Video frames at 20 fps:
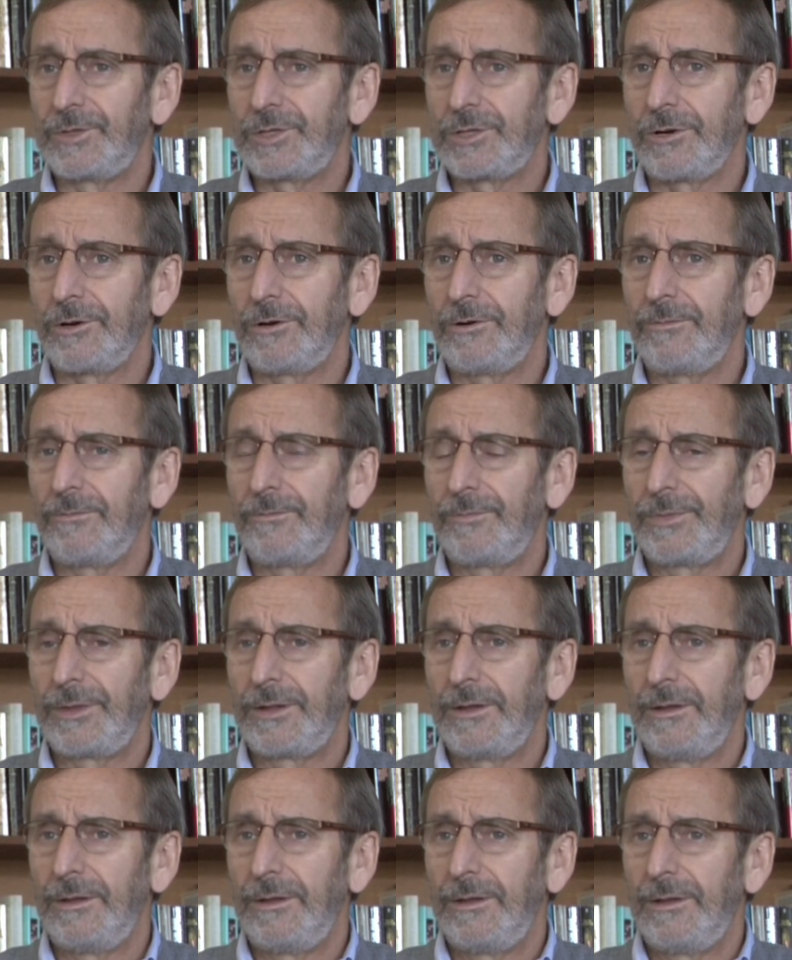So
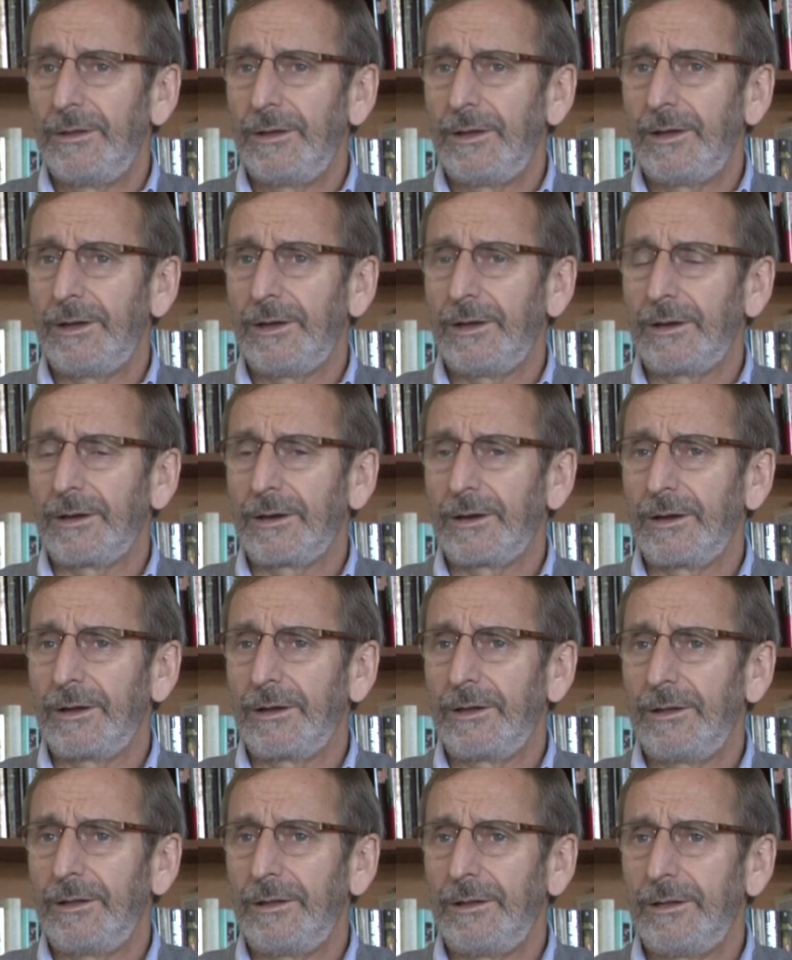
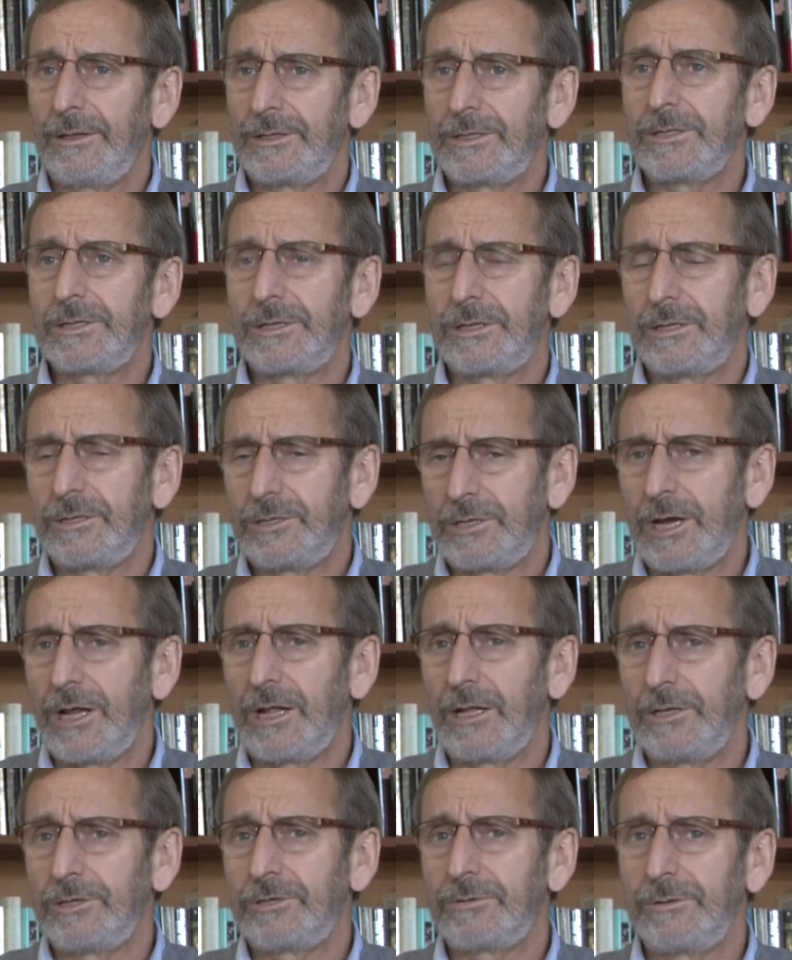this is the
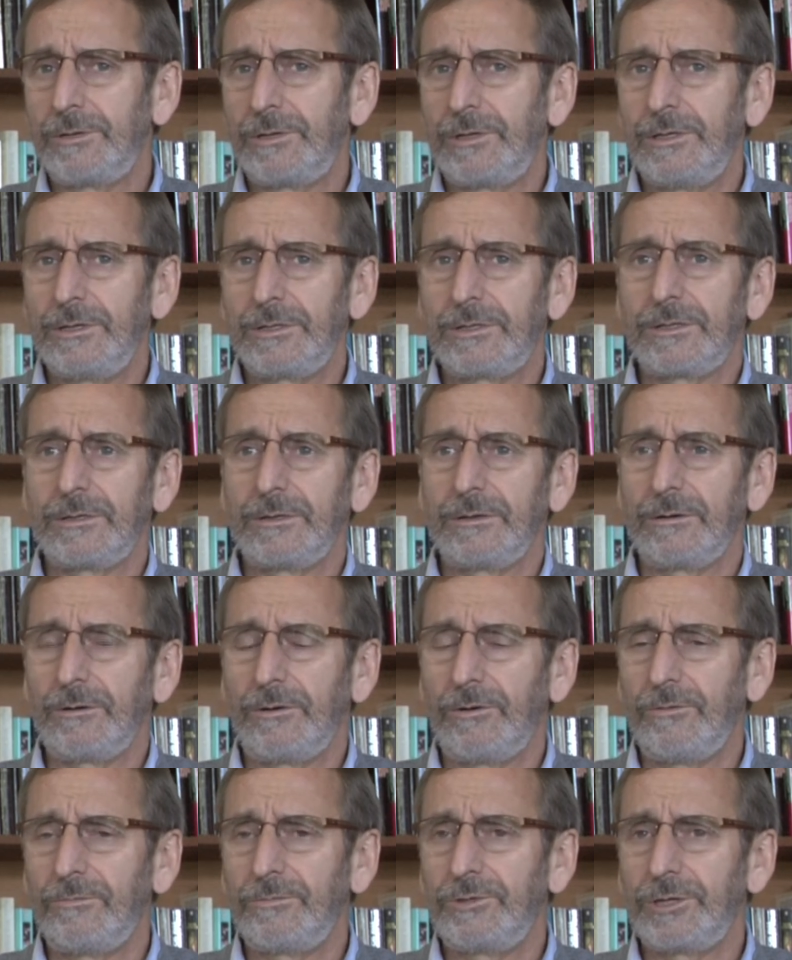challenge with these
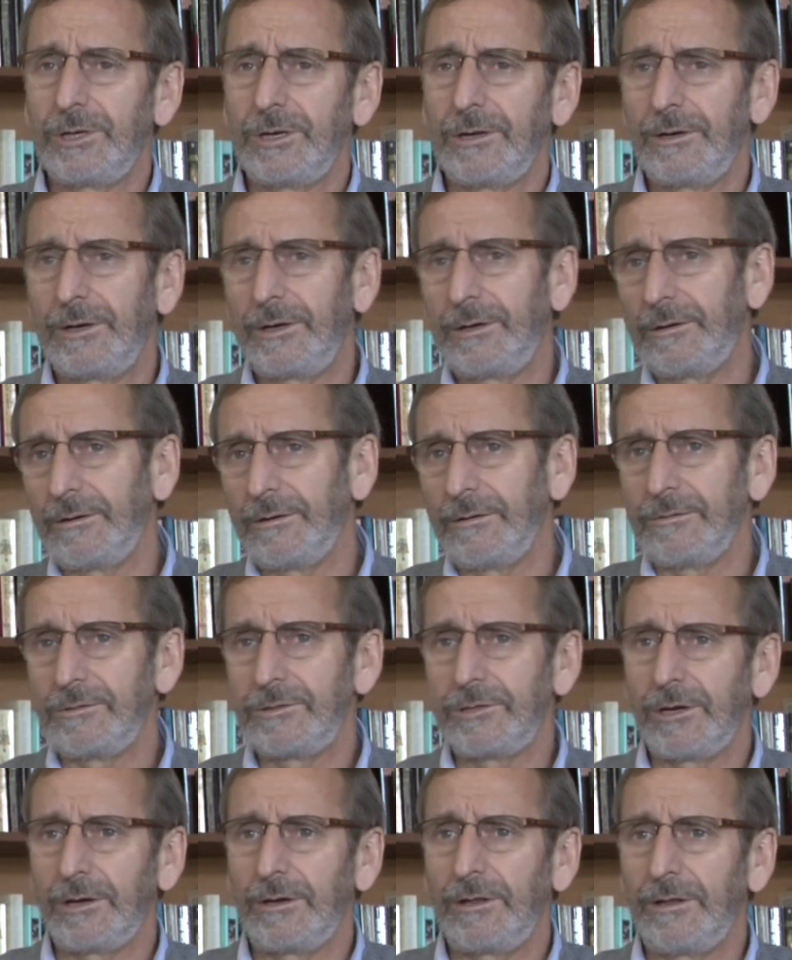home sharing or
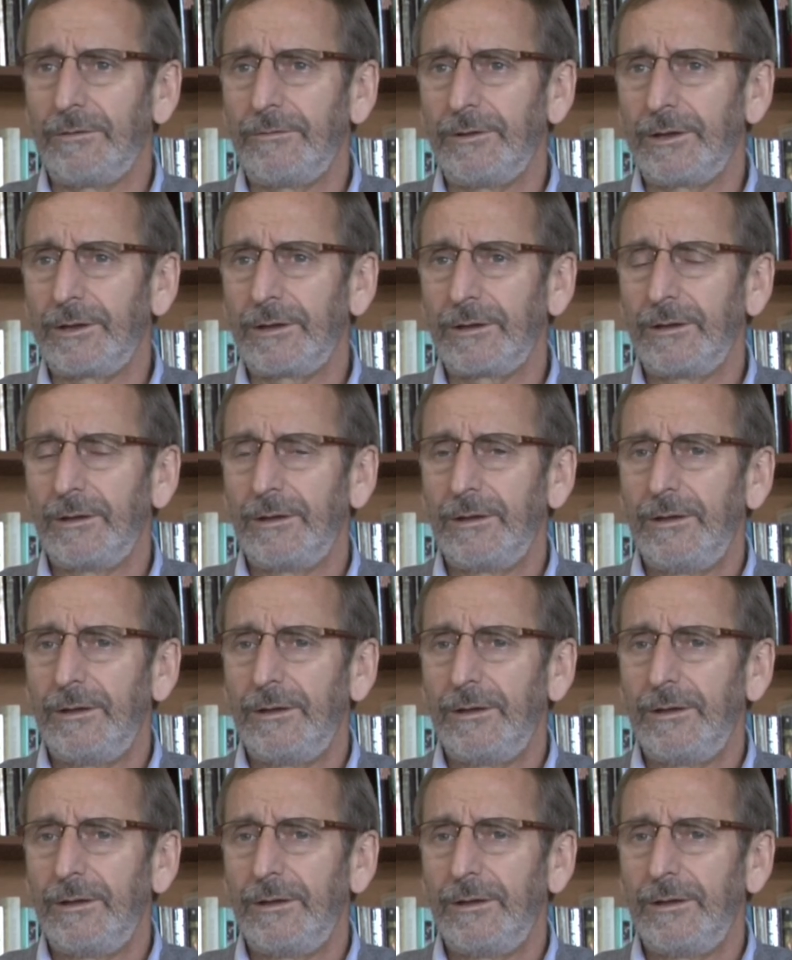shared living